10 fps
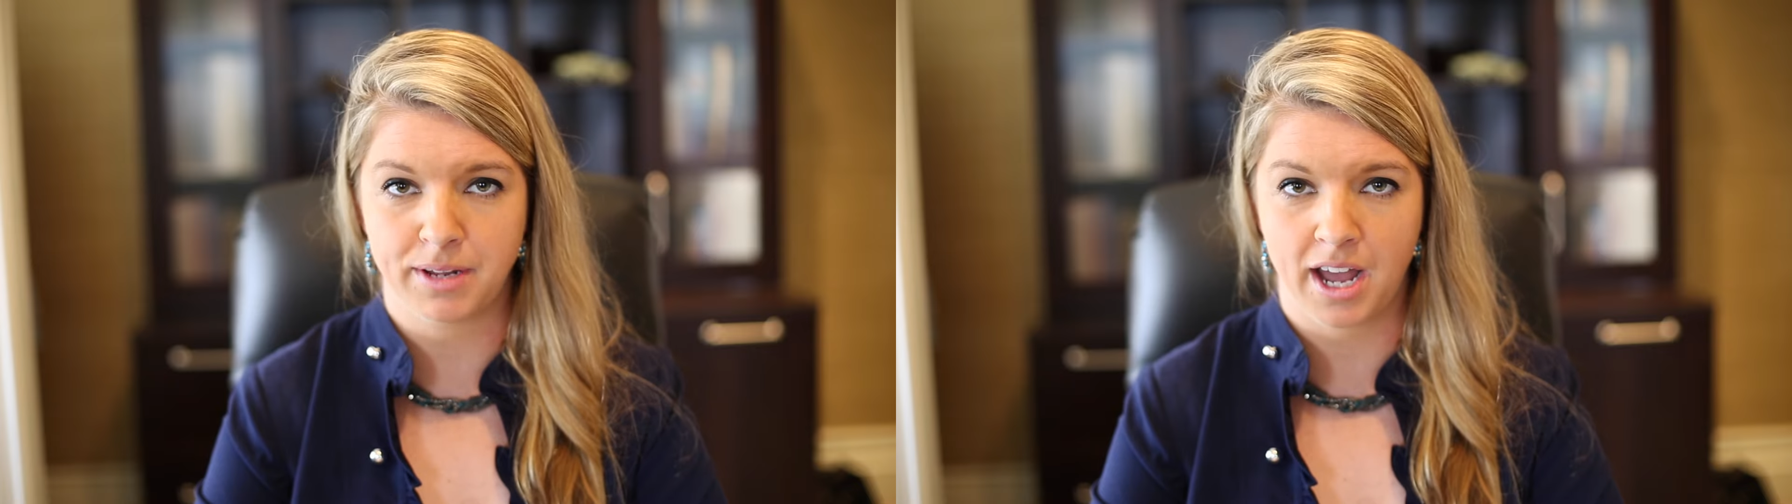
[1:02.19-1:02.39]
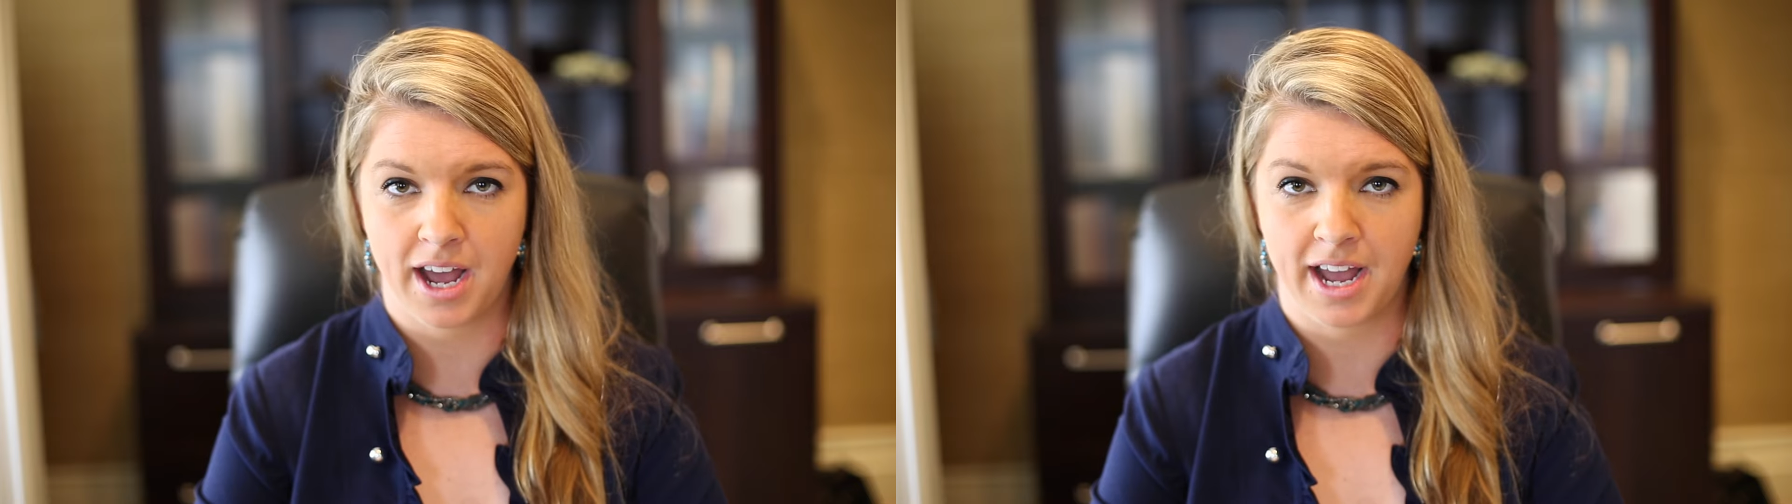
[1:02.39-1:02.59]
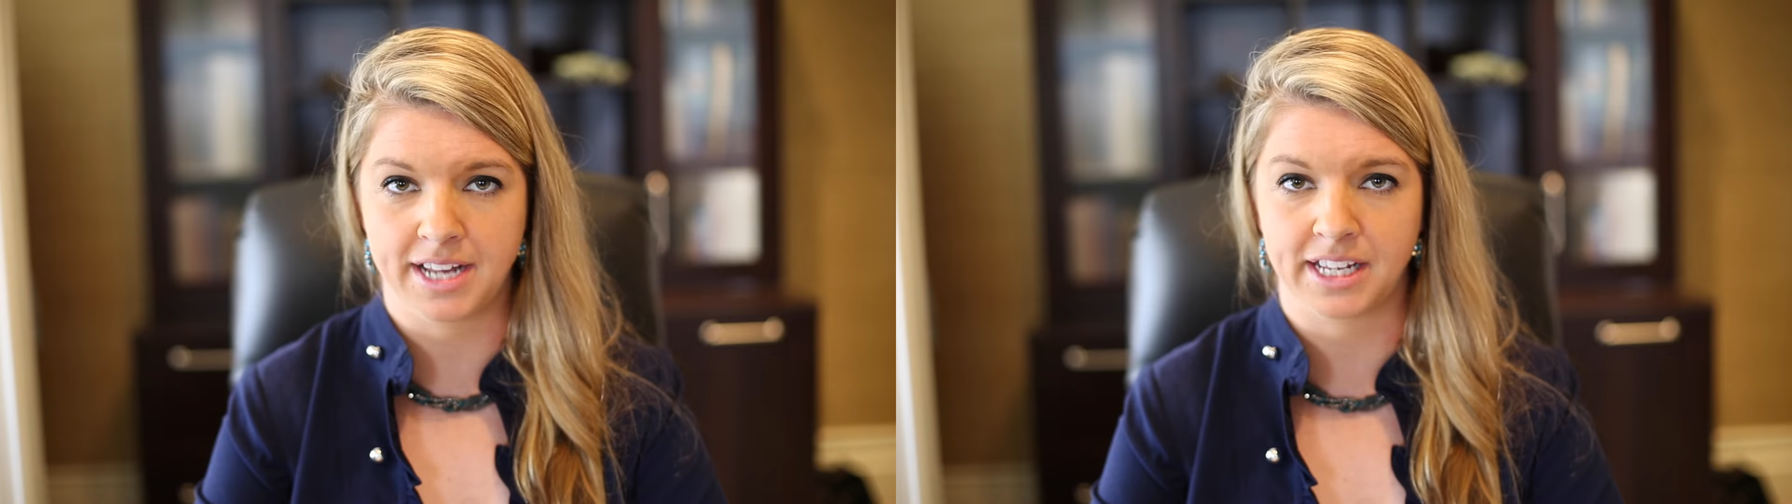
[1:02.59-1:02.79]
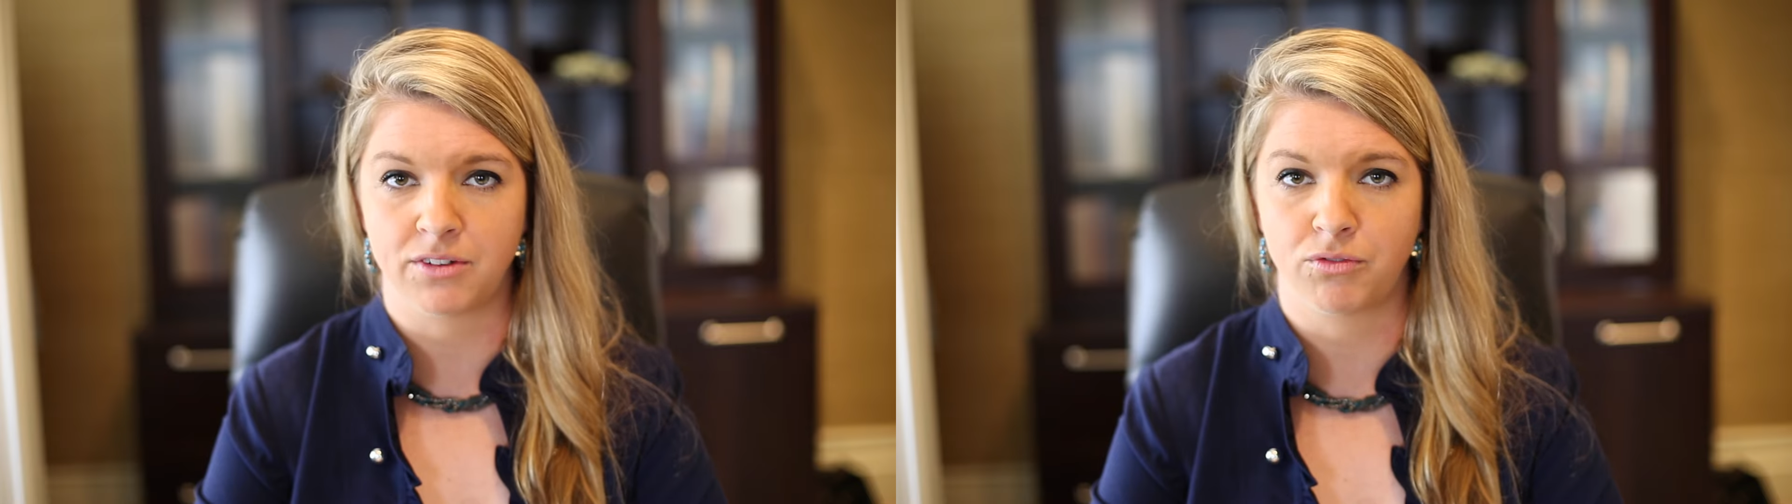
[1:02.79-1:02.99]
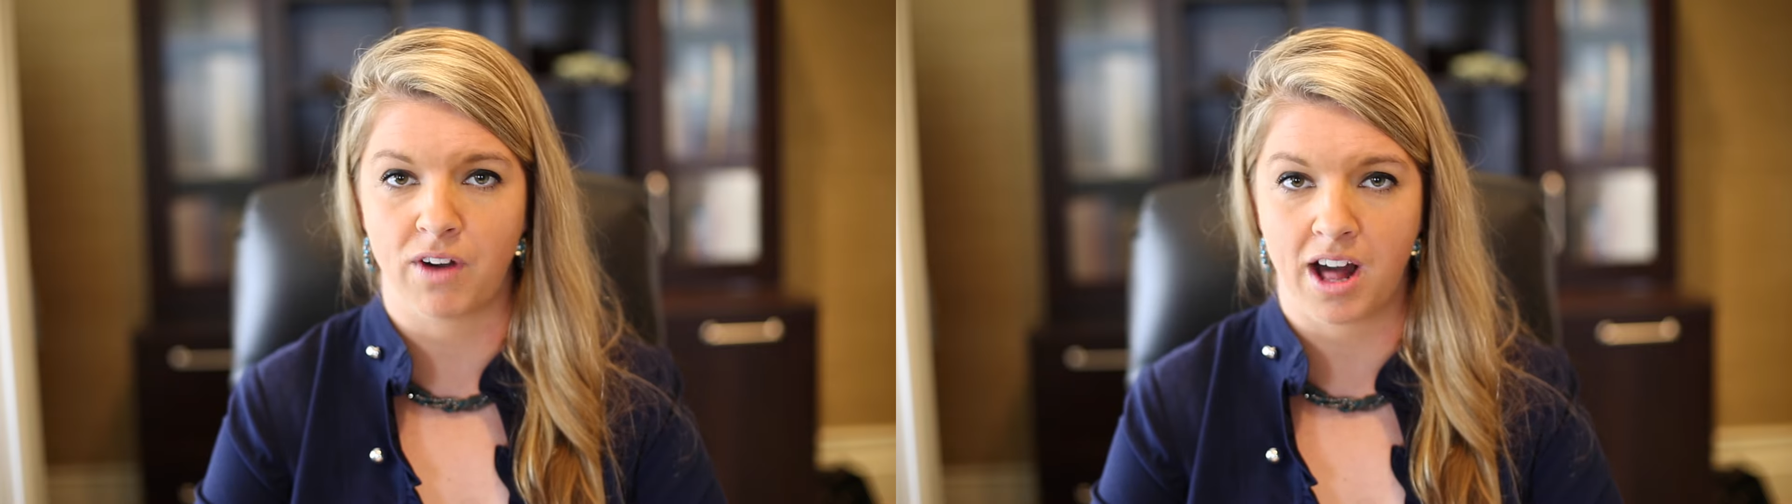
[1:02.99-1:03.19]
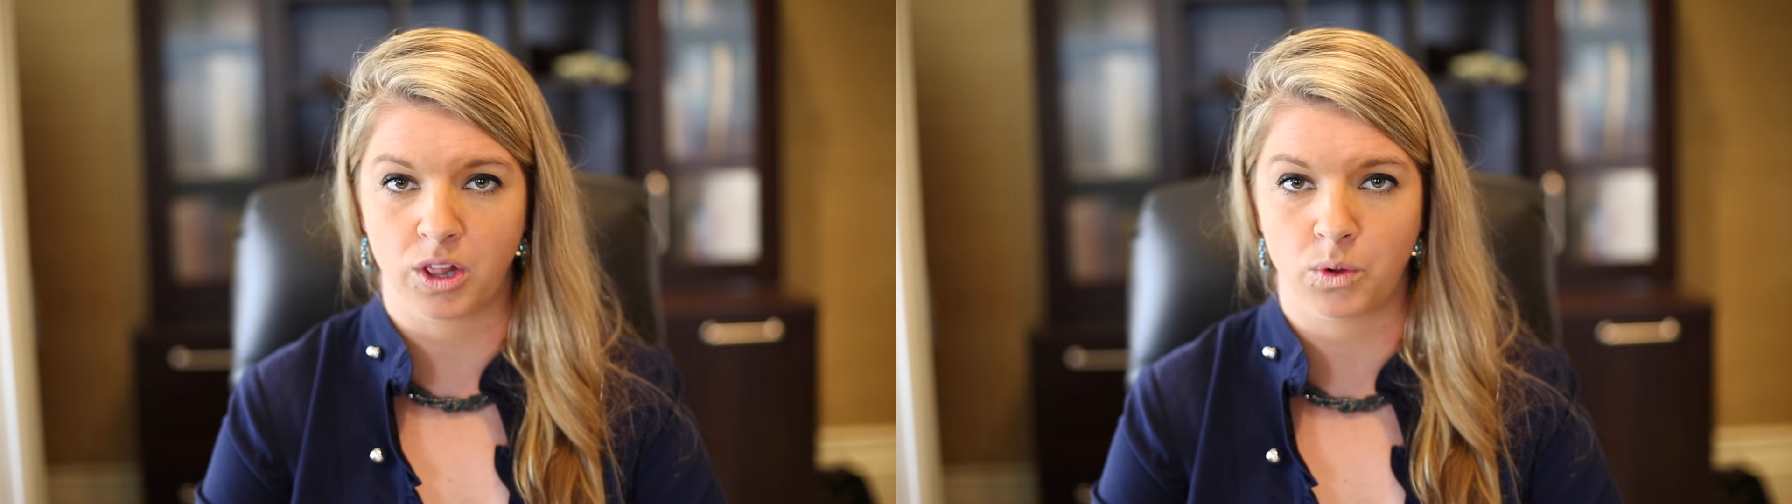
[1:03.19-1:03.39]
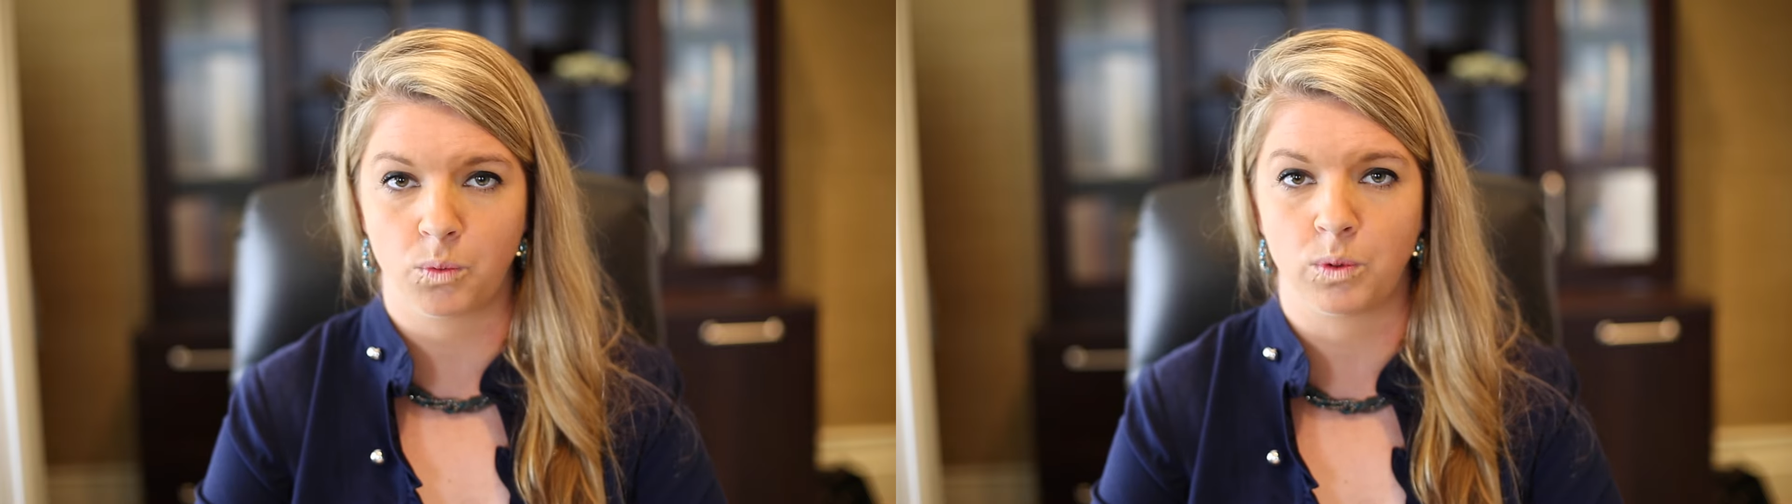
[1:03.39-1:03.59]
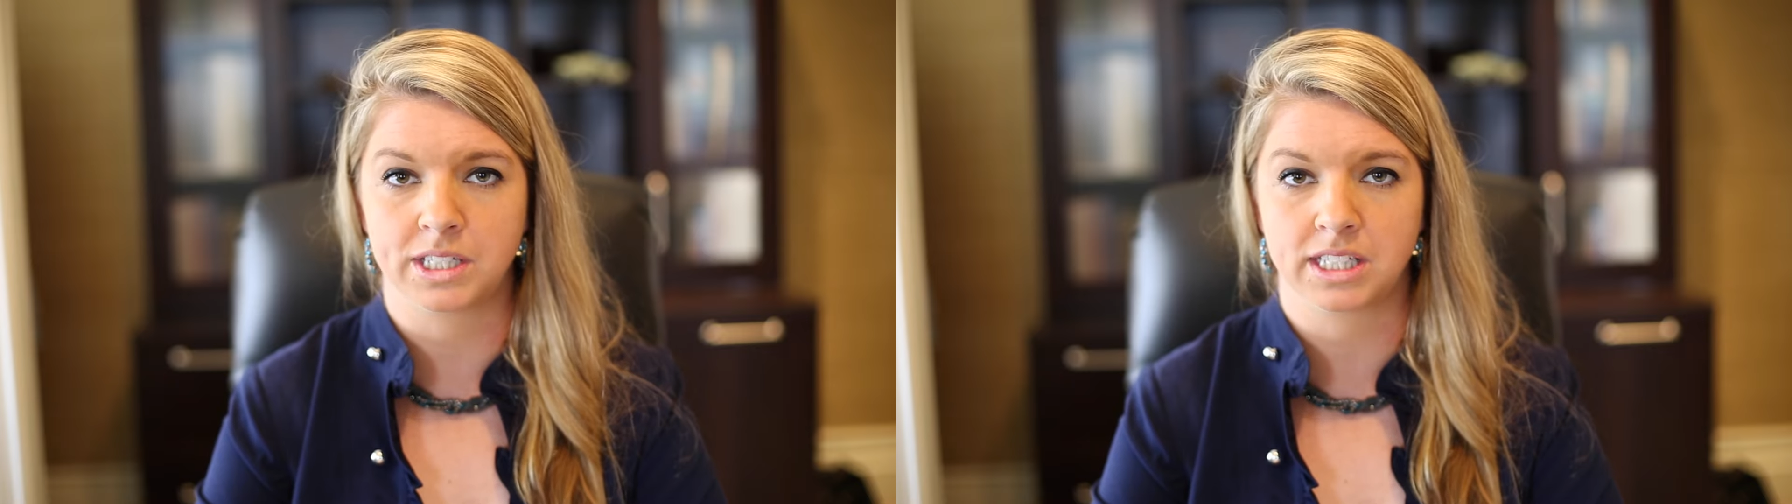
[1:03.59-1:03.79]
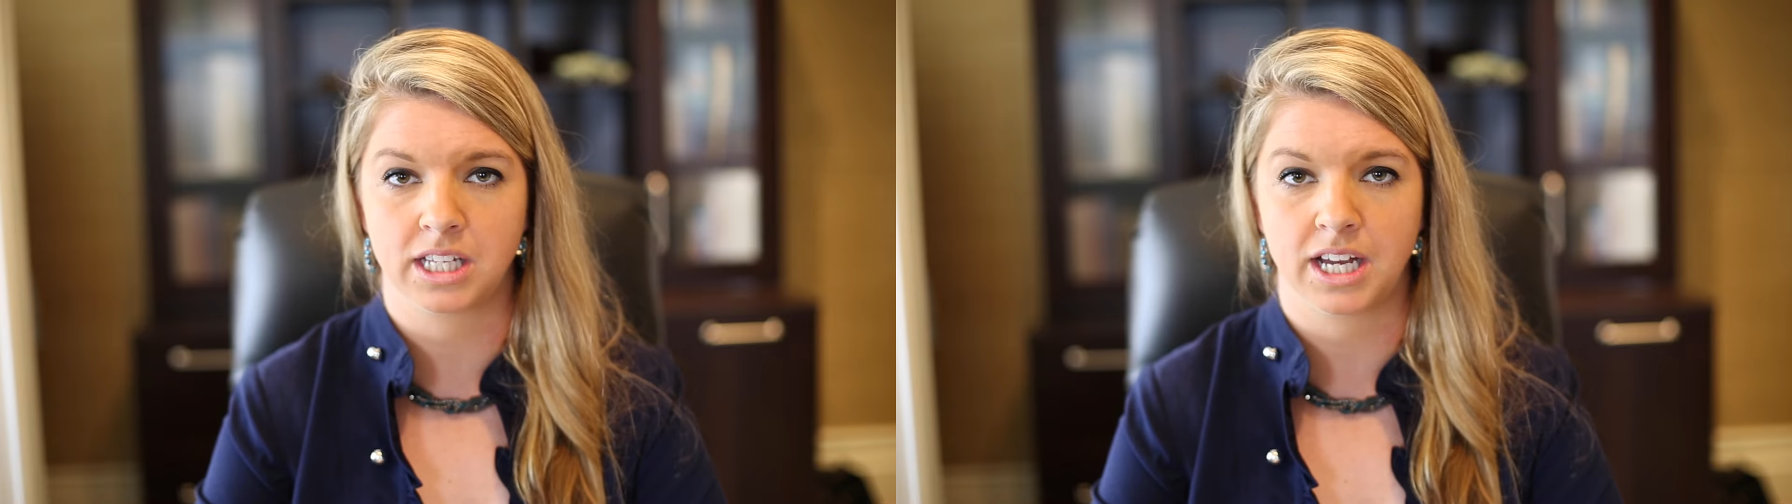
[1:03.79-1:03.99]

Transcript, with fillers: behind and follow what's